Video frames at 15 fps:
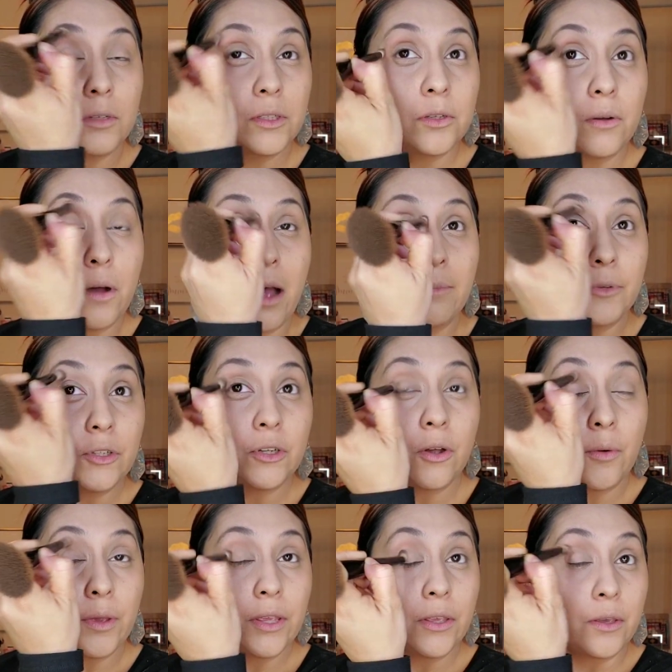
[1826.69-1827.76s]
So I'm
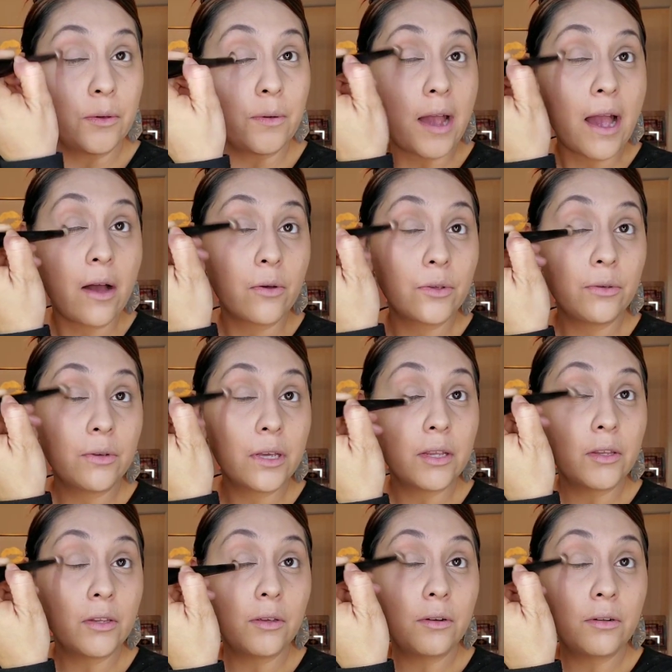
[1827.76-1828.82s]
showing you how you
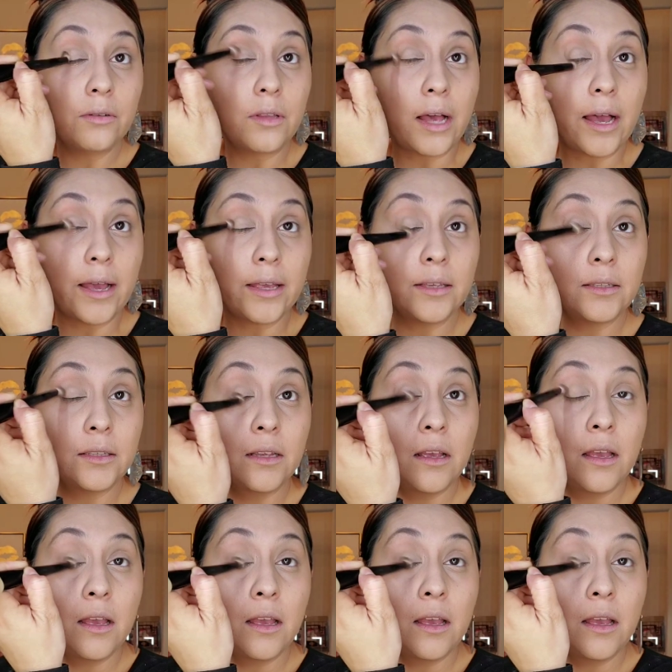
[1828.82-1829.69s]
can utilize